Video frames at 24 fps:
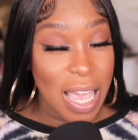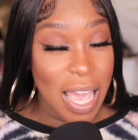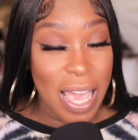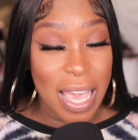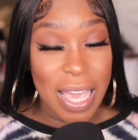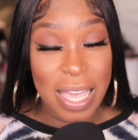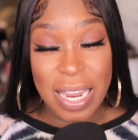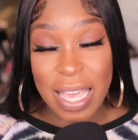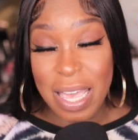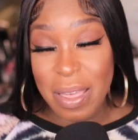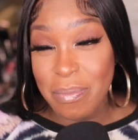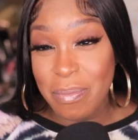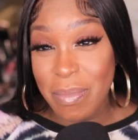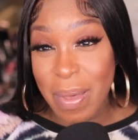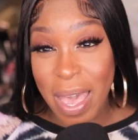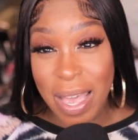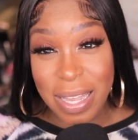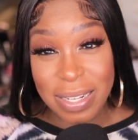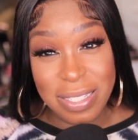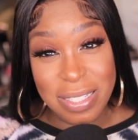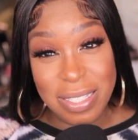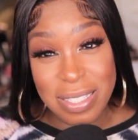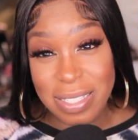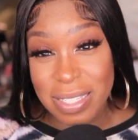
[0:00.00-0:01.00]
and it
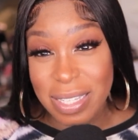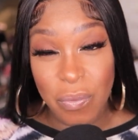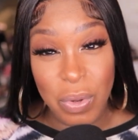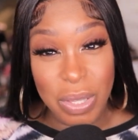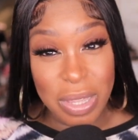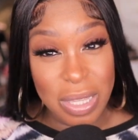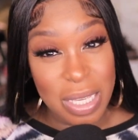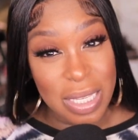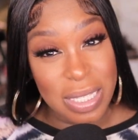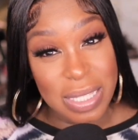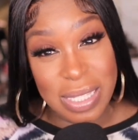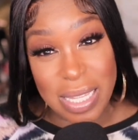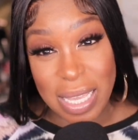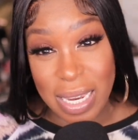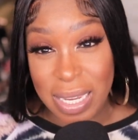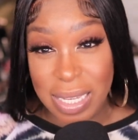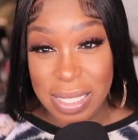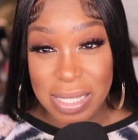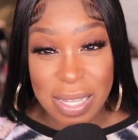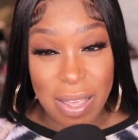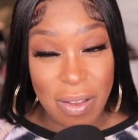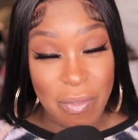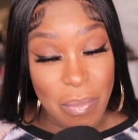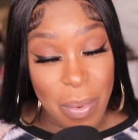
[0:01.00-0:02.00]
matches with the
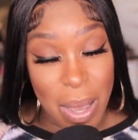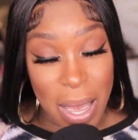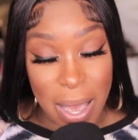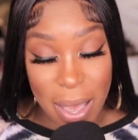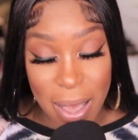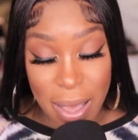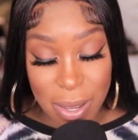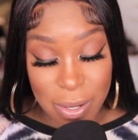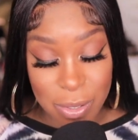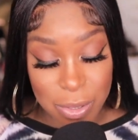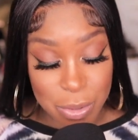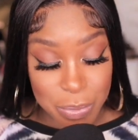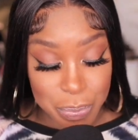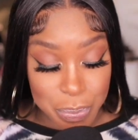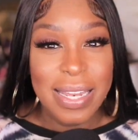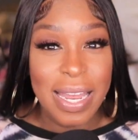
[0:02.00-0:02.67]
aesthetics of my house.